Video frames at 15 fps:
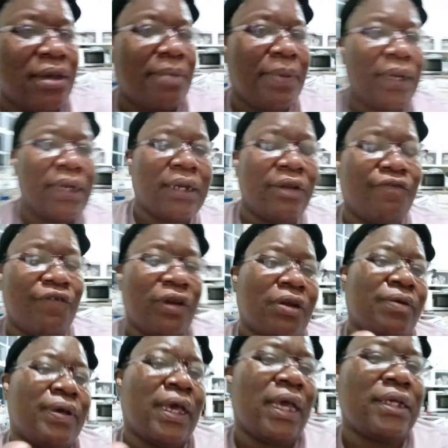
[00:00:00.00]
I'm in a different
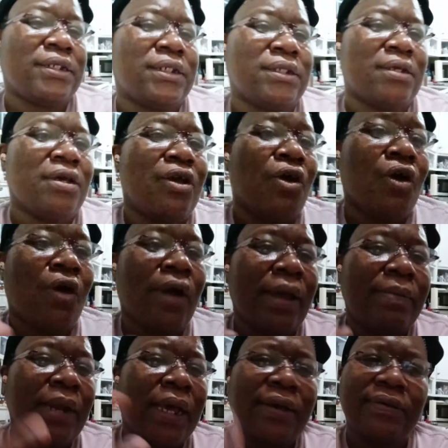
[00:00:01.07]
location. Or
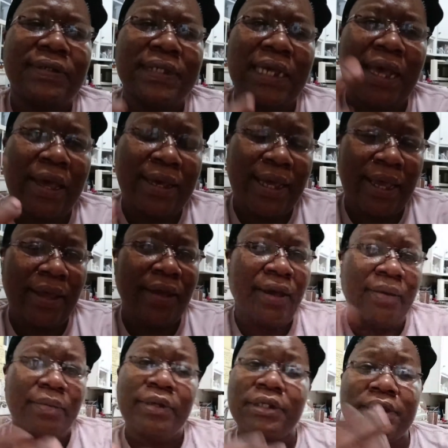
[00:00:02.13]
I'm not going to say I can't.
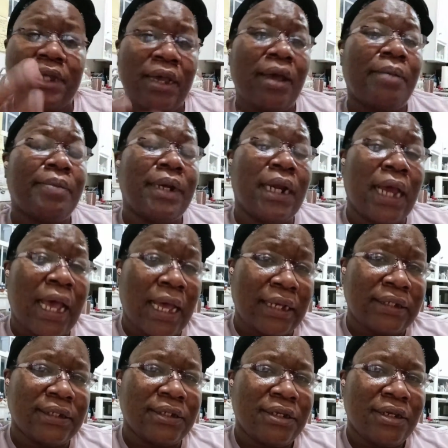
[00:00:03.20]
I'm going to say I'm
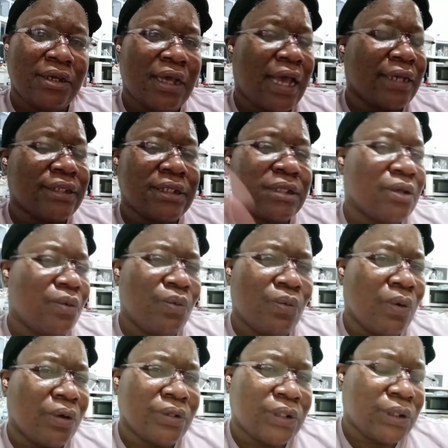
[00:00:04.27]
not. I just don't
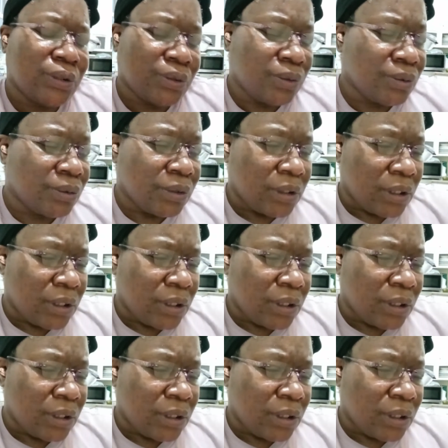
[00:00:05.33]
want to